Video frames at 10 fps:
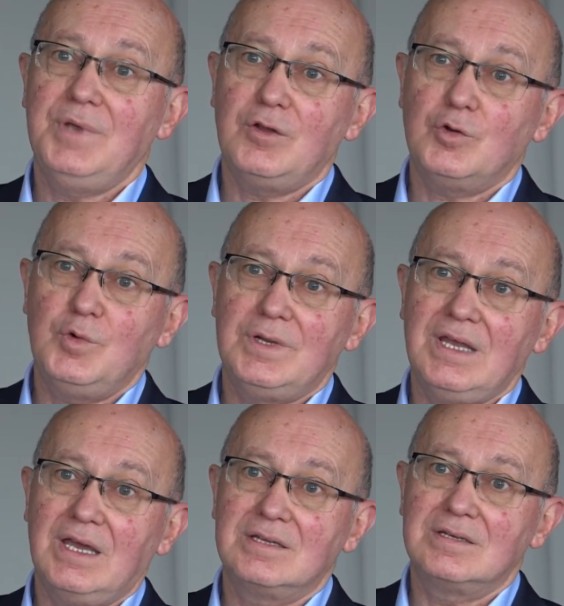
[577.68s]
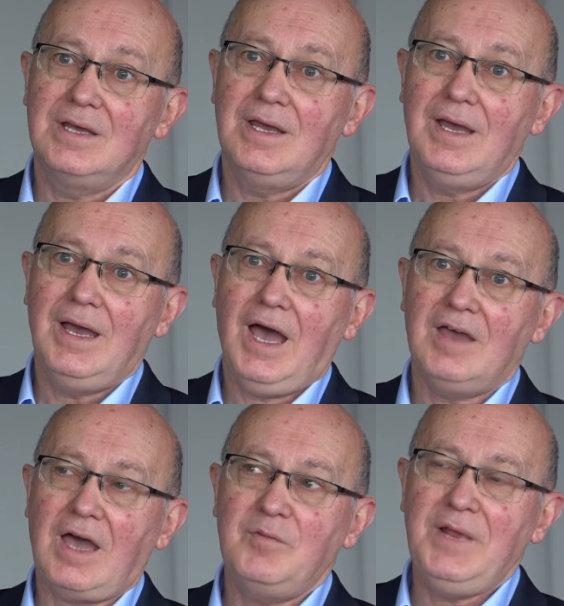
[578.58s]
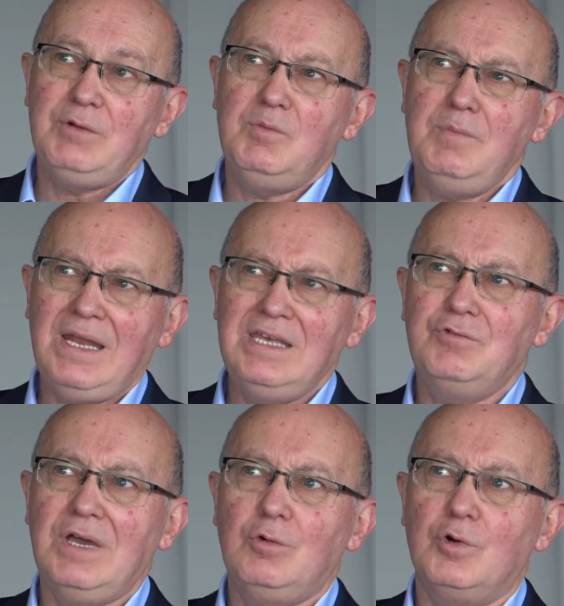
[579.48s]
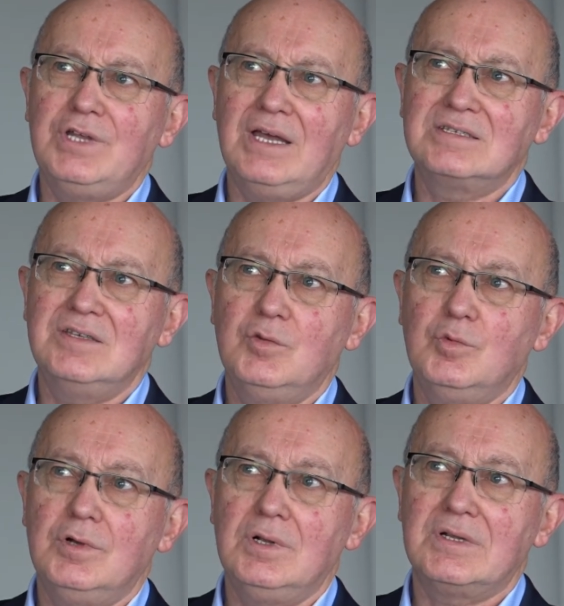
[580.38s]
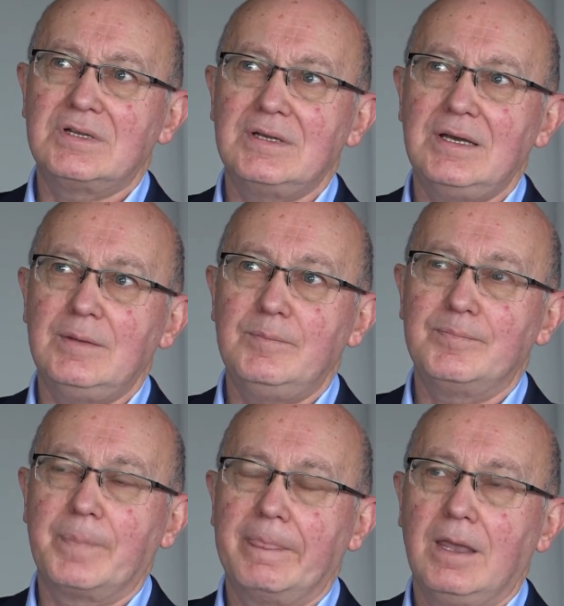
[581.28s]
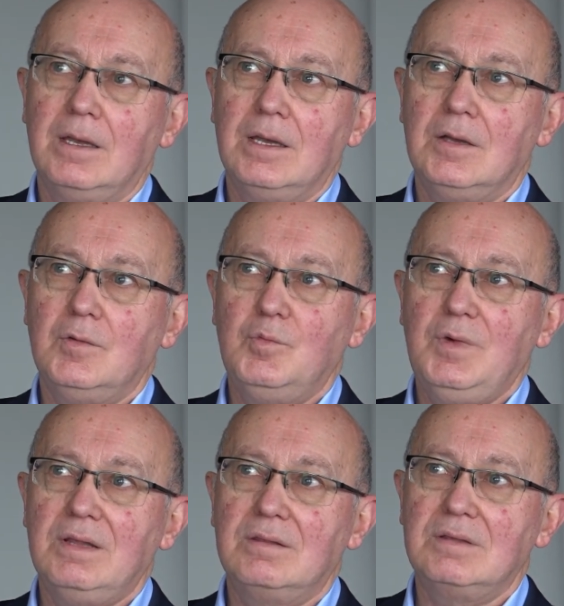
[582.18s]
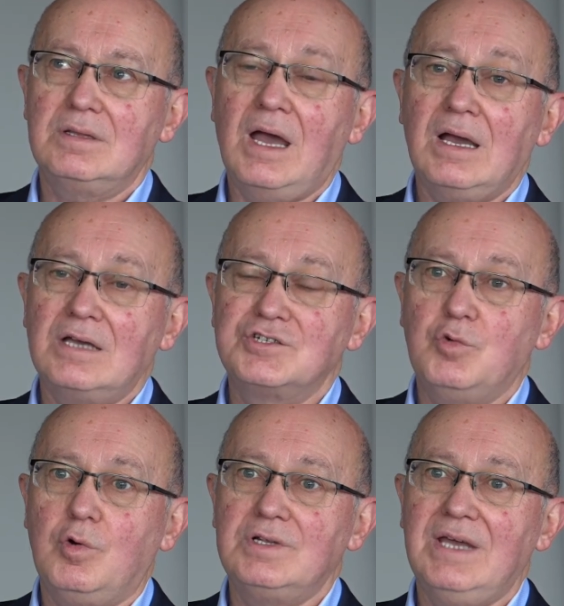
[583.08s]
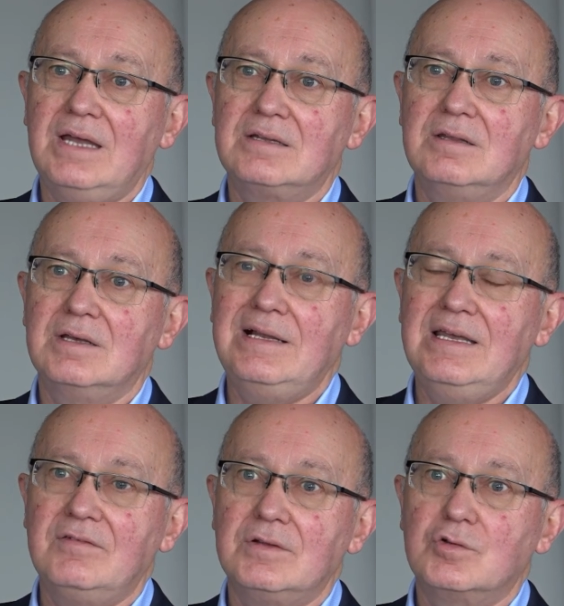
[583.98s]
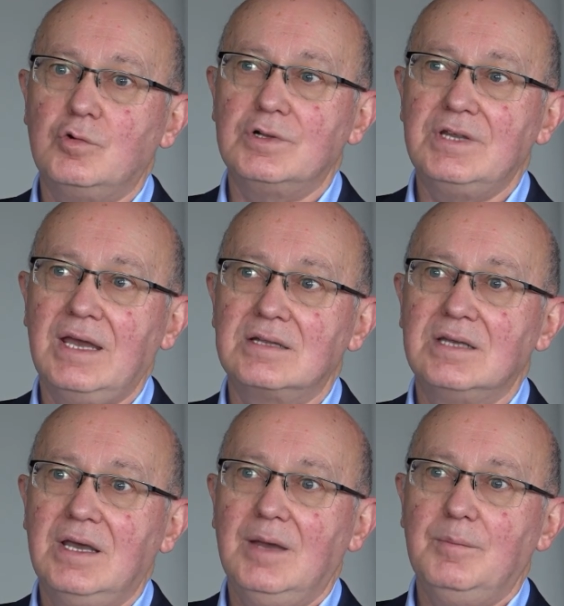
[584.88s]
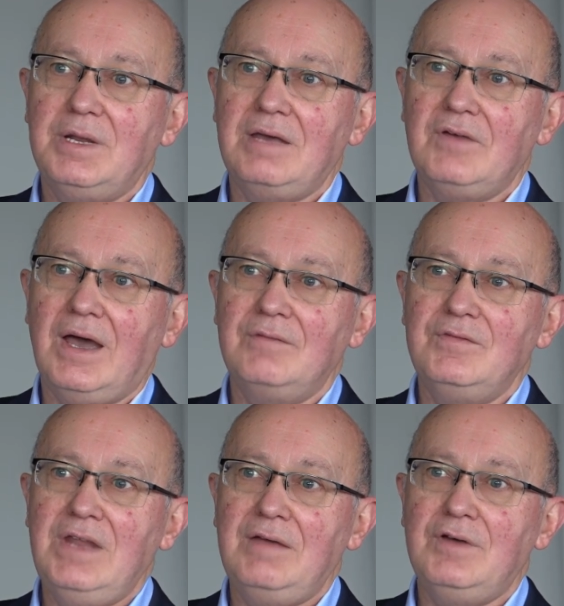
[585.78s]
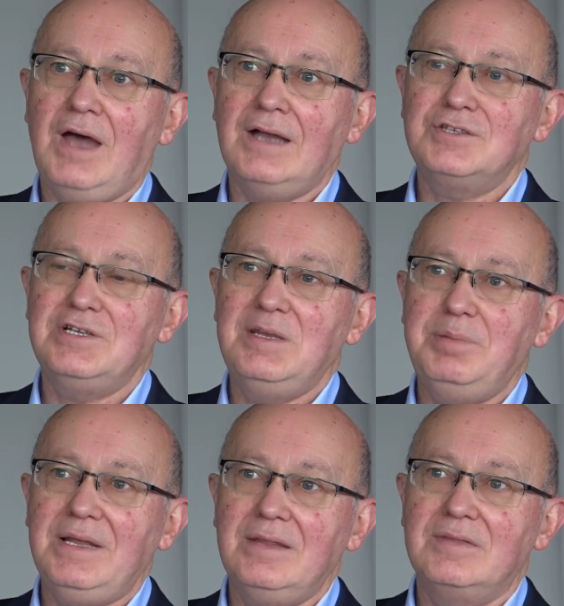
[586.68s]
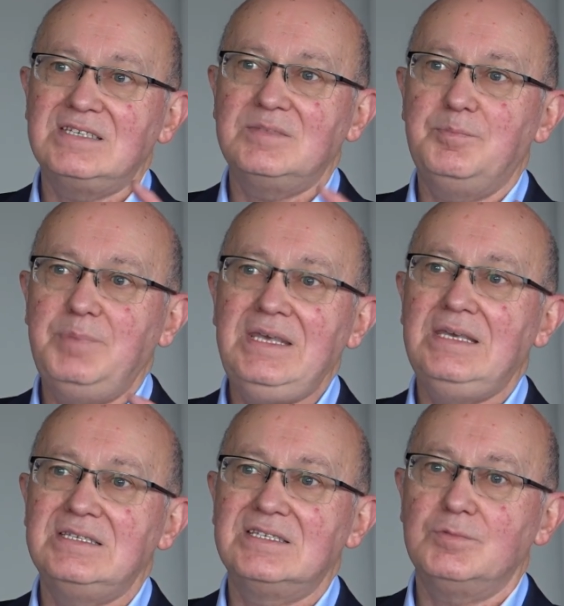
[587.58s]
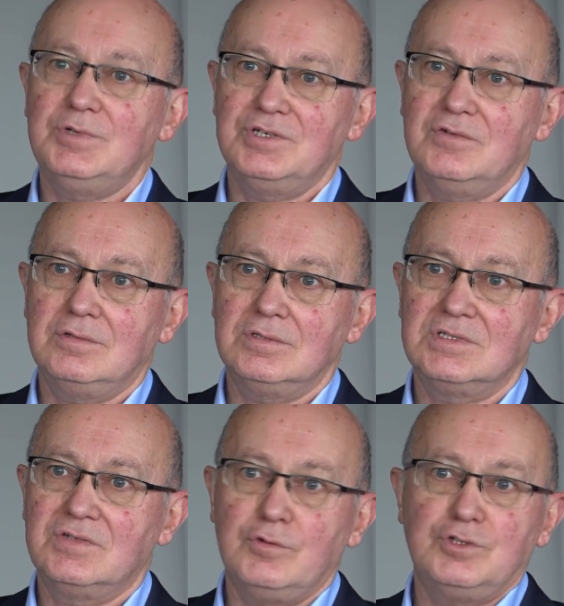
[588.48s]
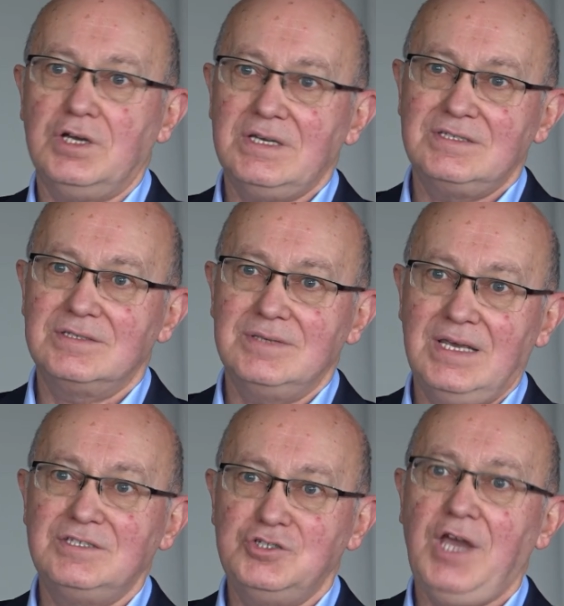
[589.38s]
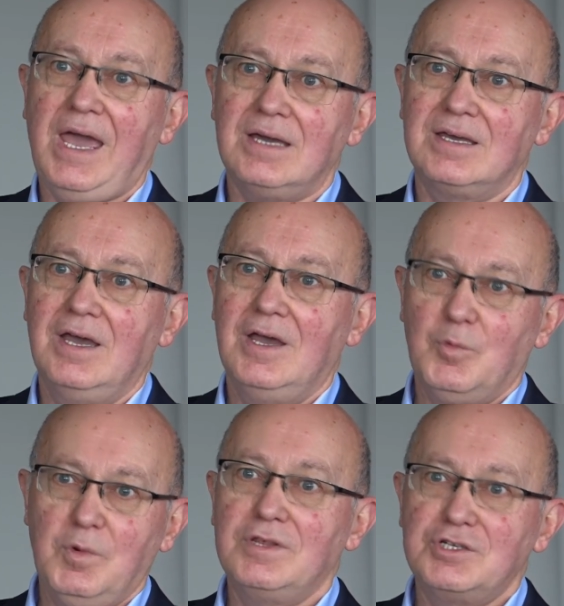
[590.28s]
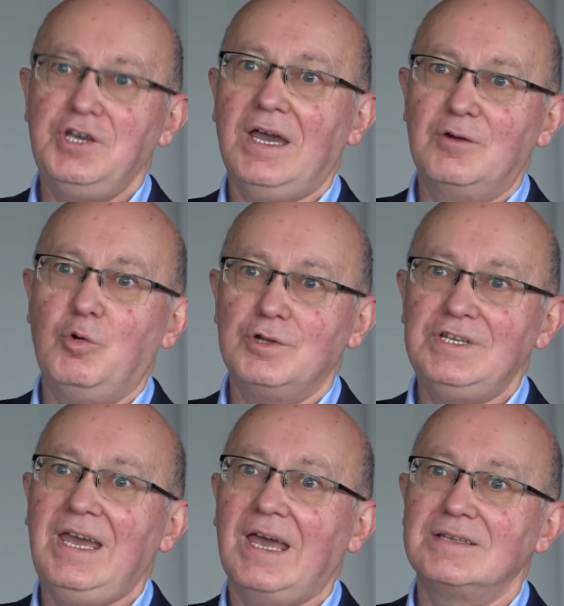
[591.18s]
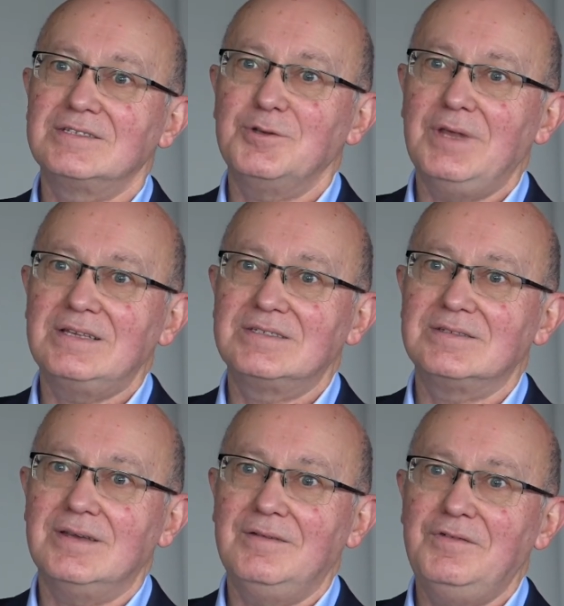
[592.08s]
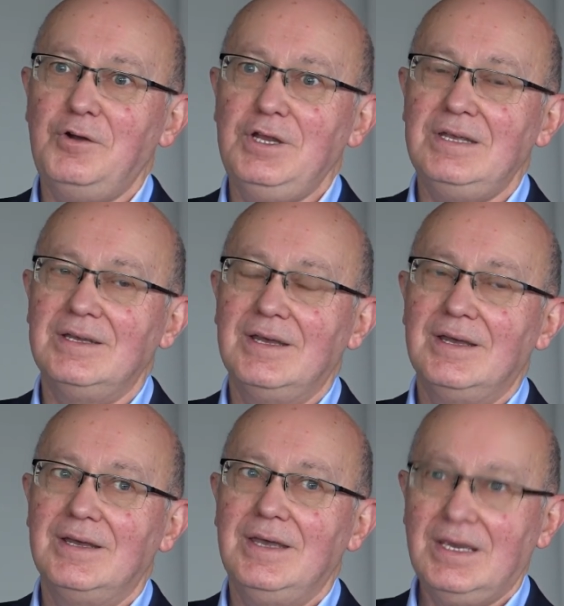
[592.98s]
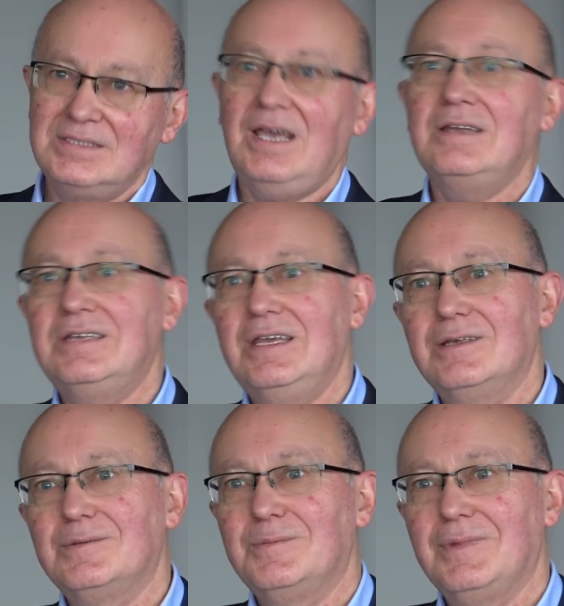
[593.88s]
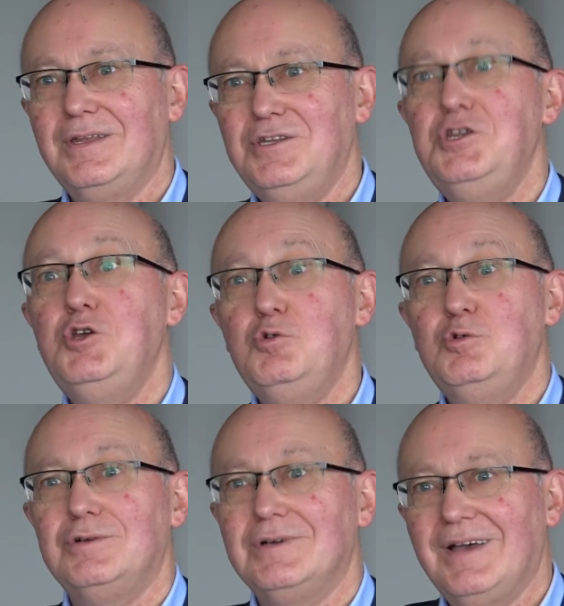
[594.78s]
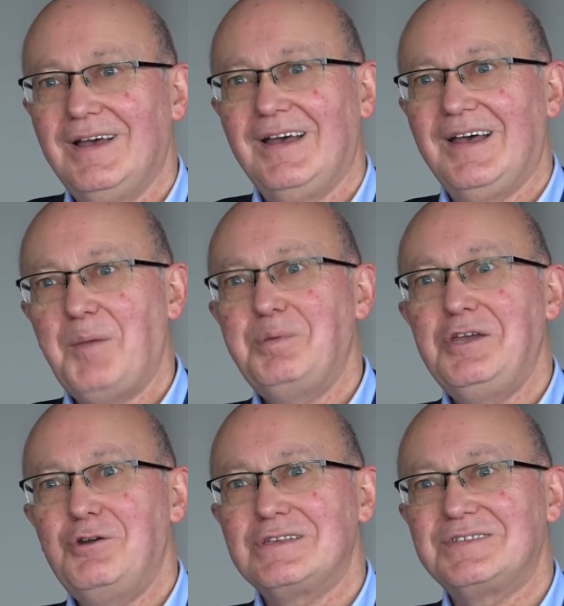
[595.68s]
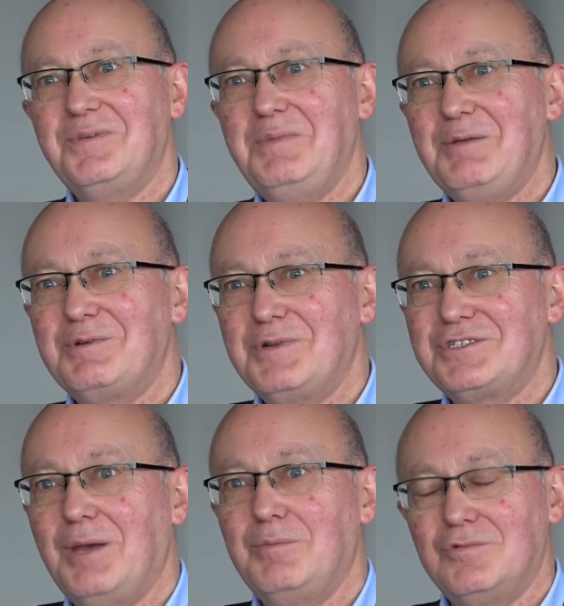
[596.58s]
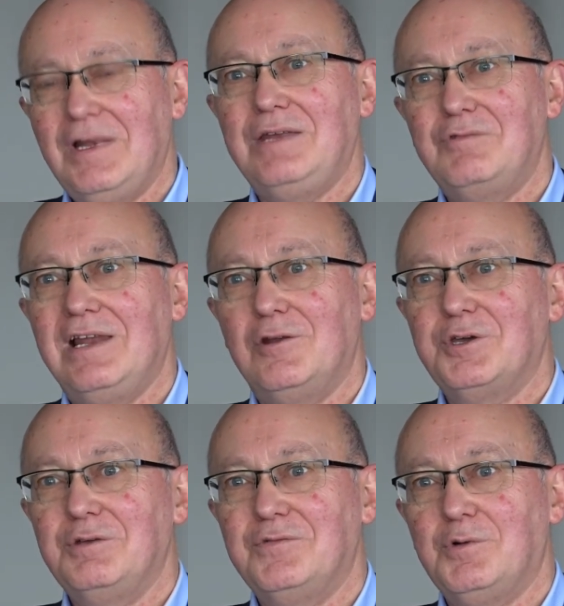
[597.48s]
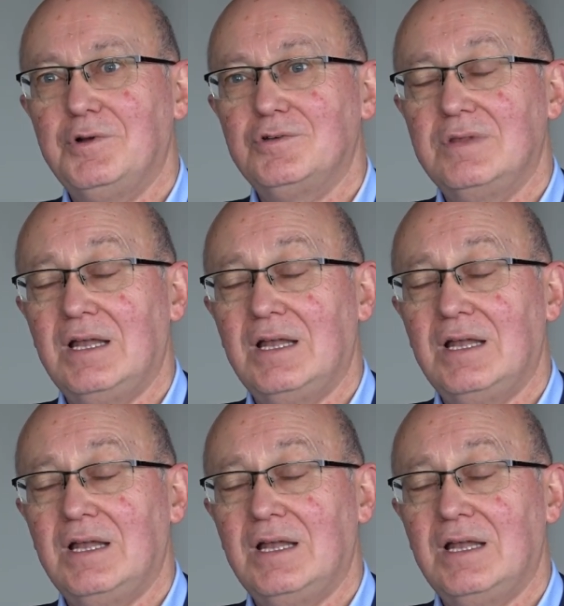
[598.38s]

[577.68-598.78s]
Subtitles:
Piano Quintet. I played with many great quartets in the world, with the Takash Quartet and the Cleveland Quartet, but I've never actually played this piece, which of course Dvořák is Czech, with a Czech quartet. So that's a very exciting new appearance for me, which I'm really, really looking forward to.